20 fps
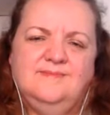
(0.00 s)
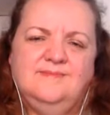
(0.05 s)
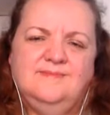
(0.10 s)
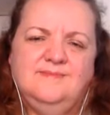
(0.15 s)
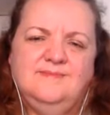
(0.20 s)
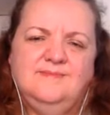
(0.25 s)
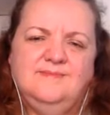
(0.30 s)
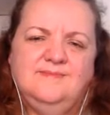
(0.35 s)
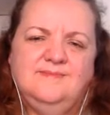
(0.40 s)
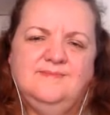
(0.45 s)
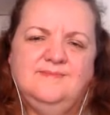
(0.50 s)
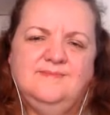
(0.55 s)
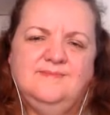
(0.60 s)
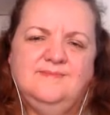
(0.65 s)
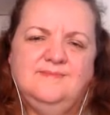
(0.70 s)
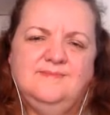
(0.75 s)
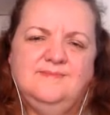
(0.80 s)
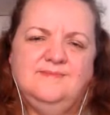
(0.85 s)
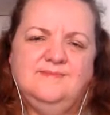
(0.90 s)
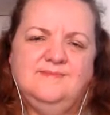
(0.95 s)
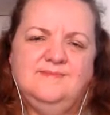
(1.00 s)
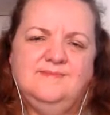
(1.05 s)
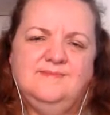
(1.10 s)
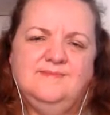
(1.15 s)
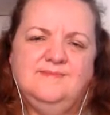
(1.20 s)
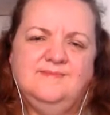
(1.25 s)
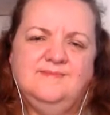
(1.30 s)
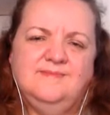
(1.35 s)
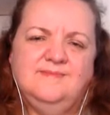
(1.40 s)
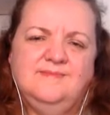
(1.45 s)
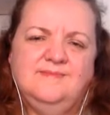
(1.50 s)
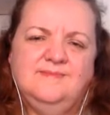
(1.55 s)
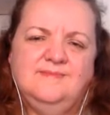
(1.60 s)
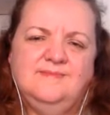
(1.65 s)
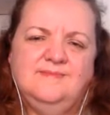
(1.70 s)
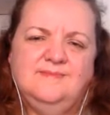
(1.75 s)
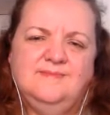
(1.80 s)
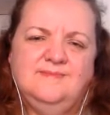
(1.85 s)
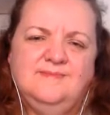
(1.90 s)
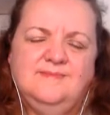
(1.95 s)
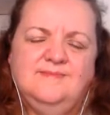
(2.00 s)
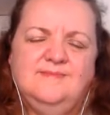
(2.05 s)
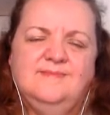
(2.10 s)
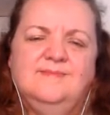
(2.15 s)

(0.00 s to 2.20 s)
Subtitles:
No words are spoken by the person on screen.